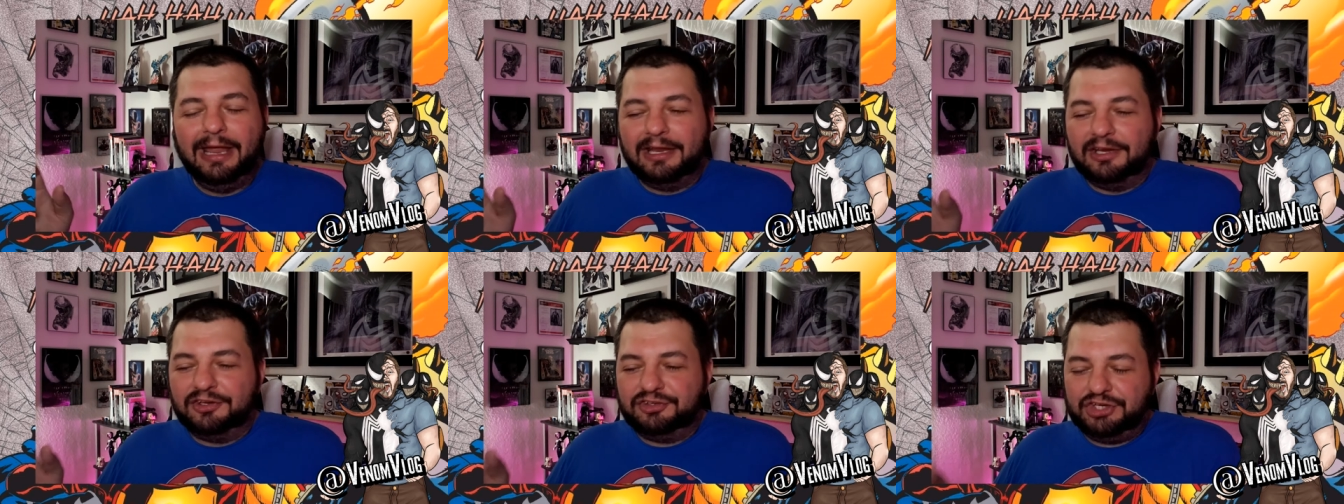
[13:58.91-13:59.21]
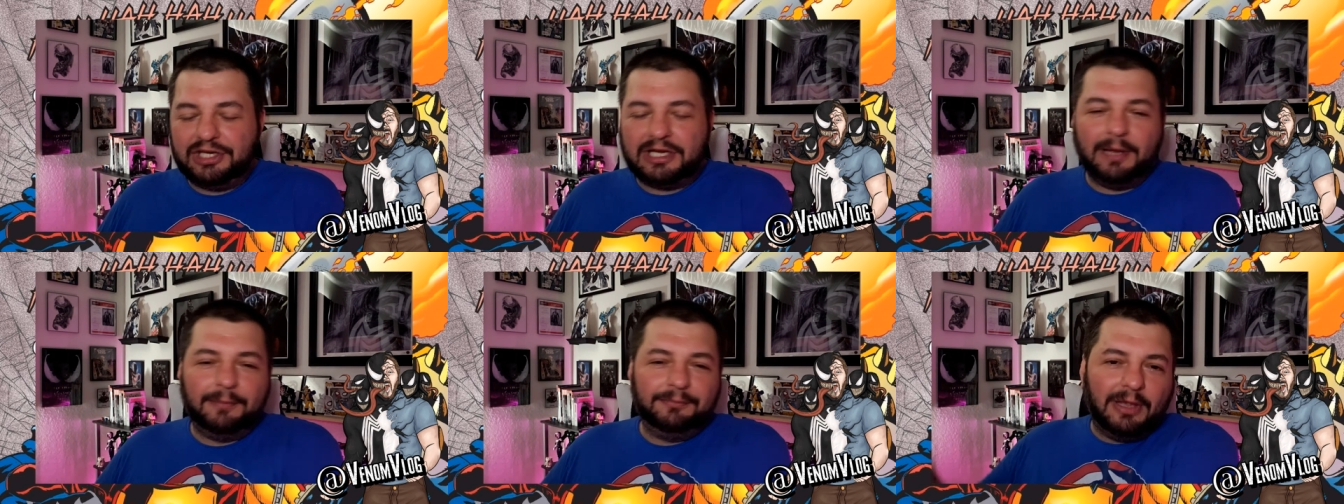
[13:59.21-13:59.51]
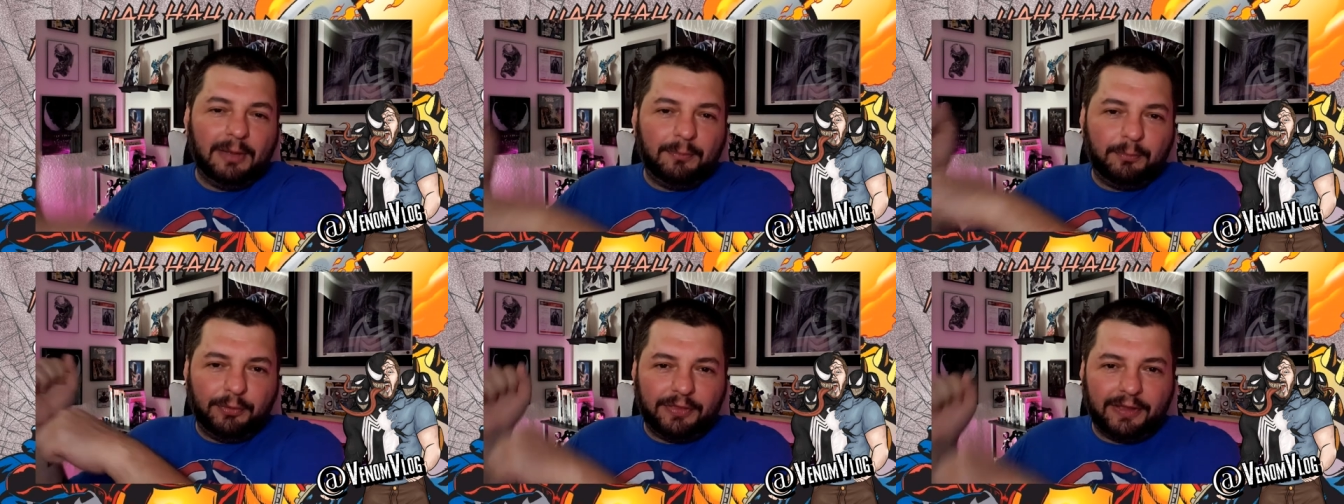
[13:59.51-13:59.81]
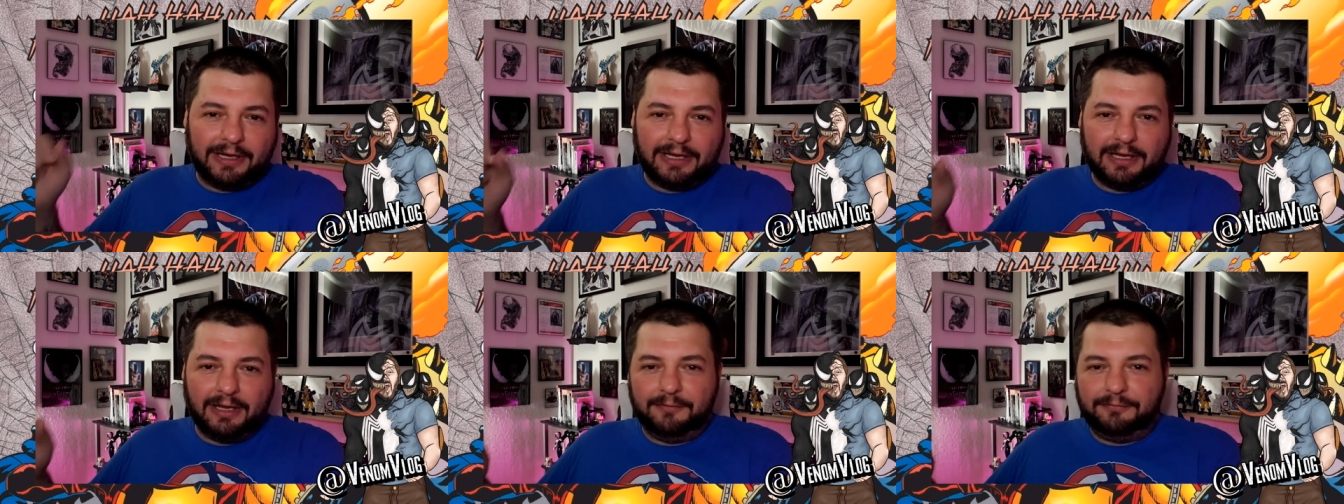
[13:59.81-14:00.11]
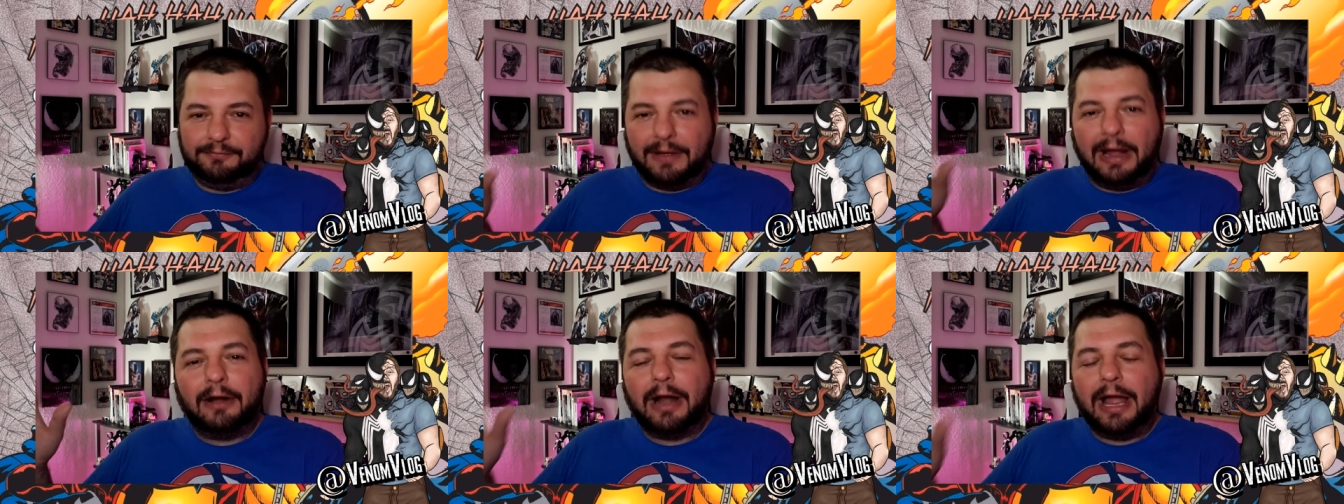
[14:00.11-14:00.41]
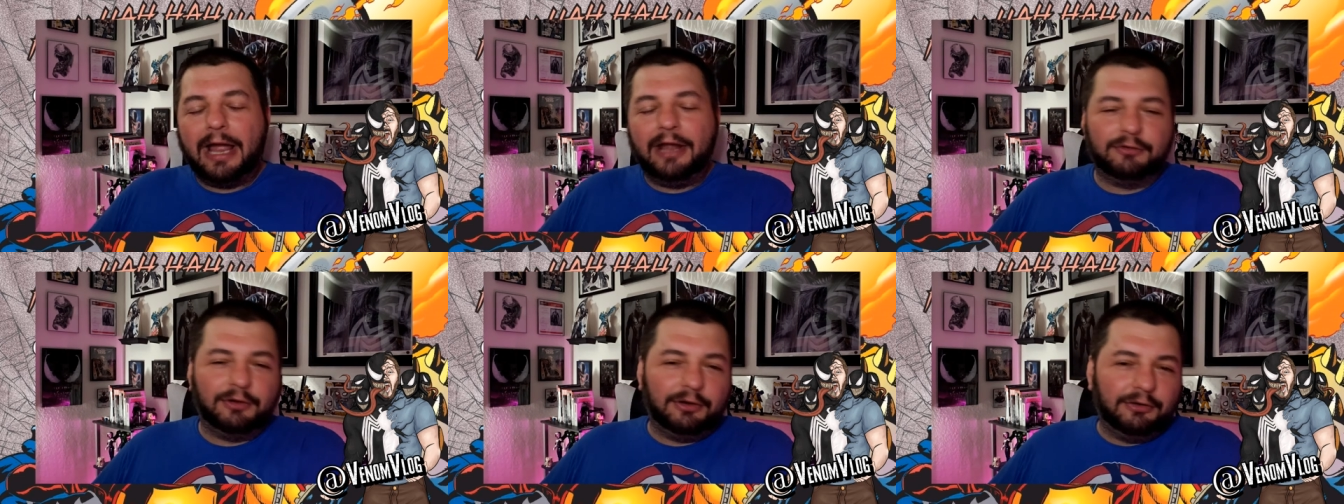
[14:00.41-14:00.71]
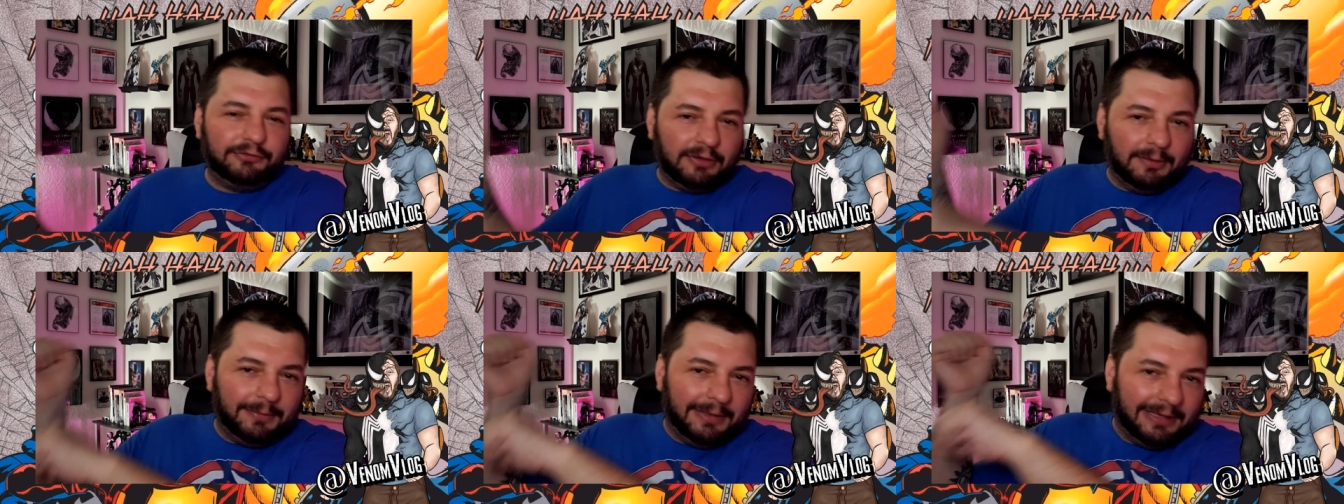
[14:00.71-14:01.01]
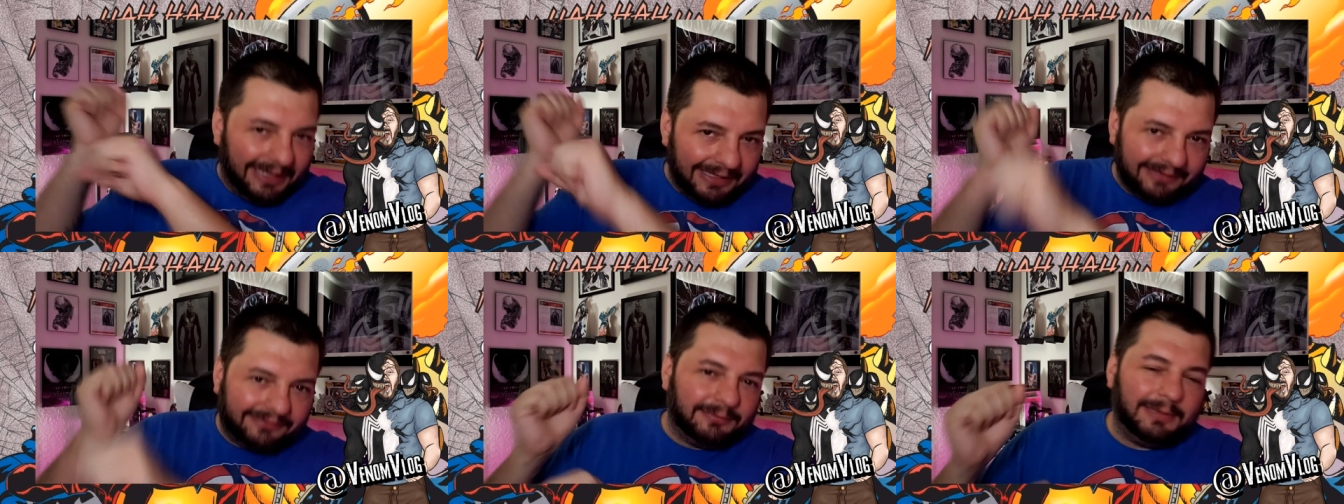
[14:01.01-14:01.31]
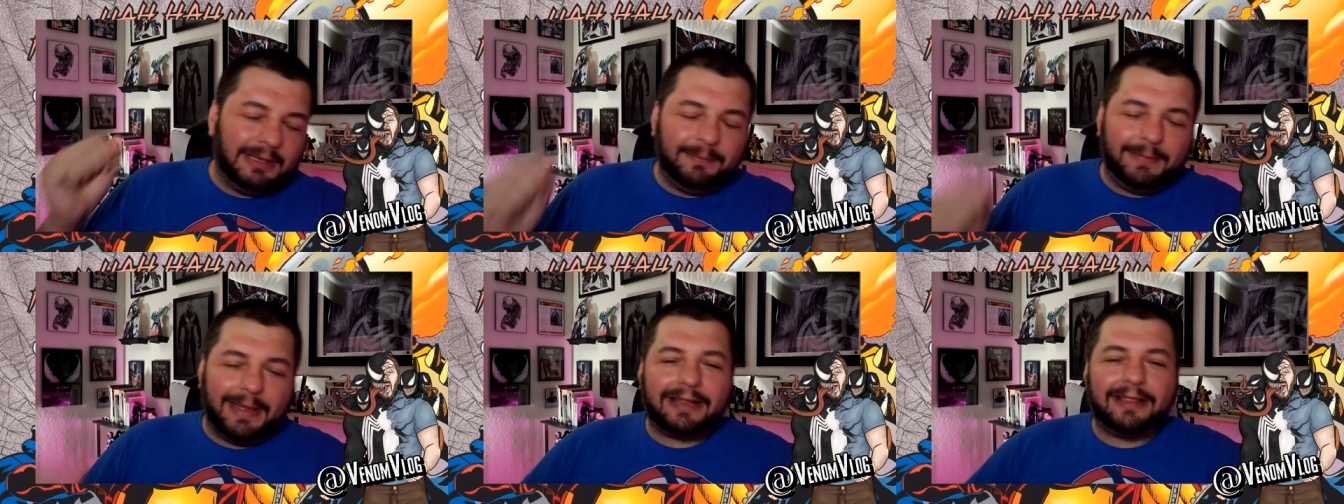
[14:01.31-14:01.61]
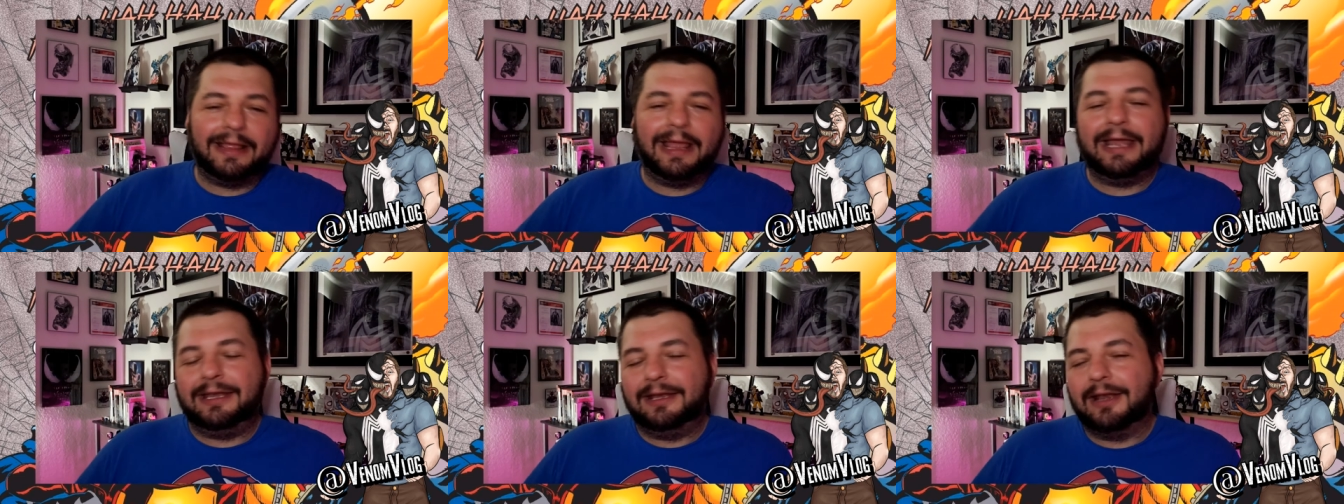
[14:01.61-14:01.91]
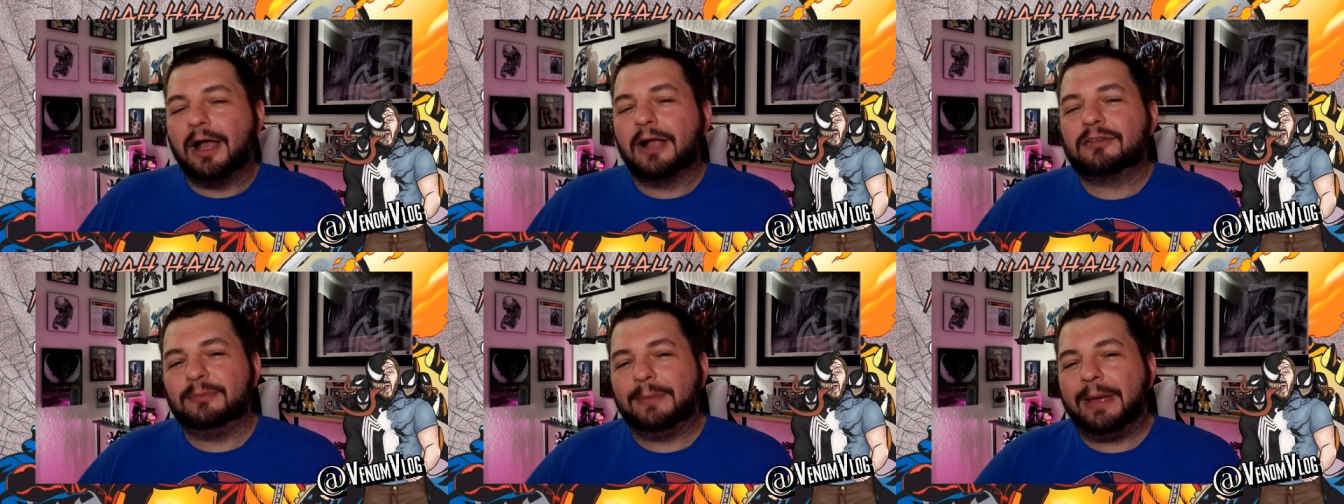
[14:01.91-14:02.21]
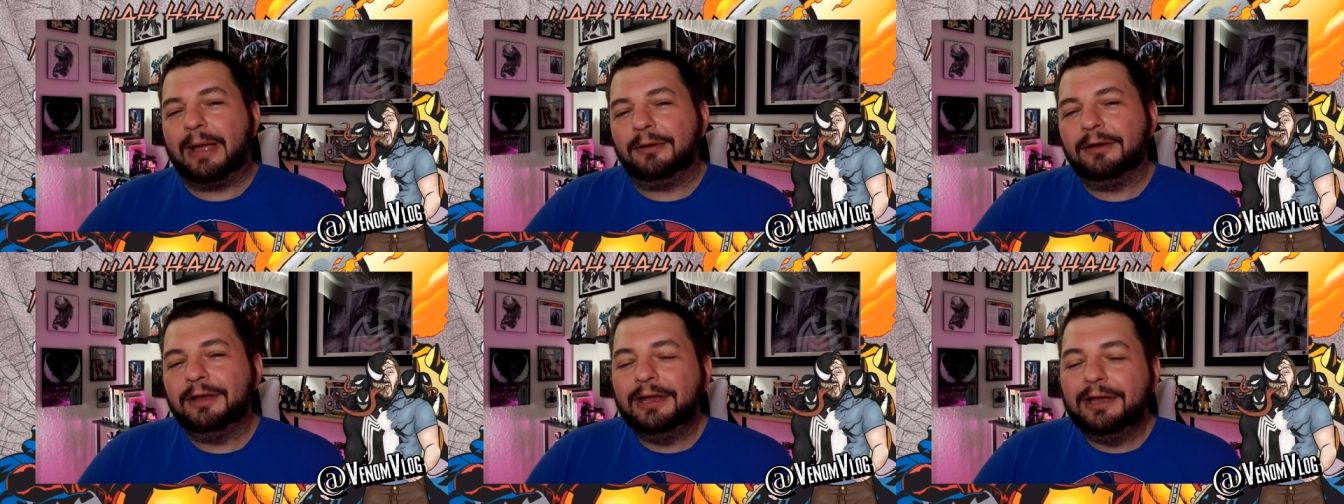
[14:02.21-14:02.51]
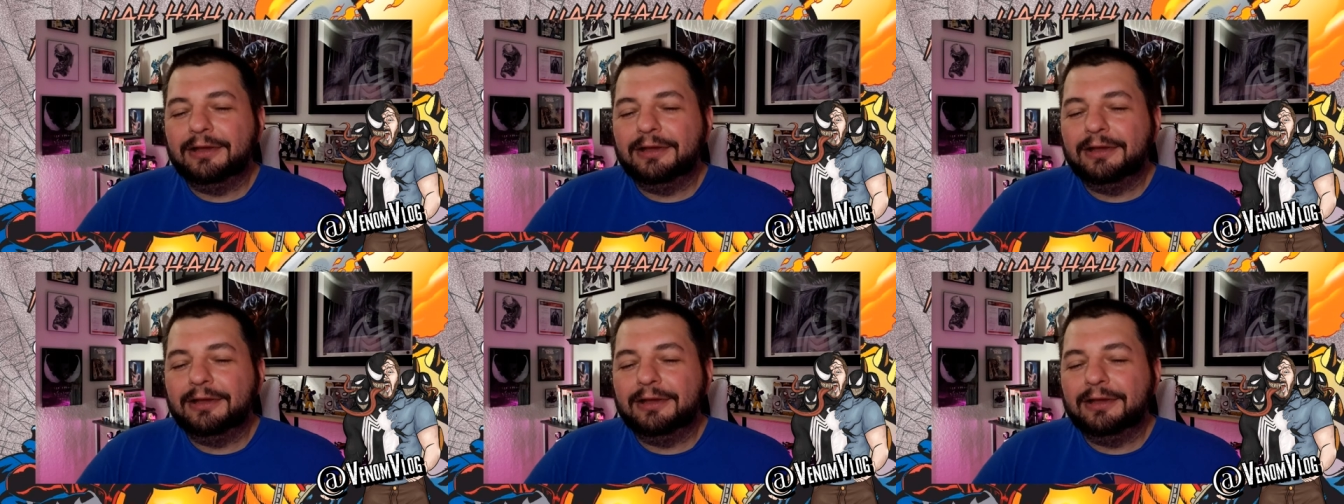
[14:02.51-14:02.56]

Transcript: she comes up with like a fire hydrant or something and hits him in the back of the head and knocks him out.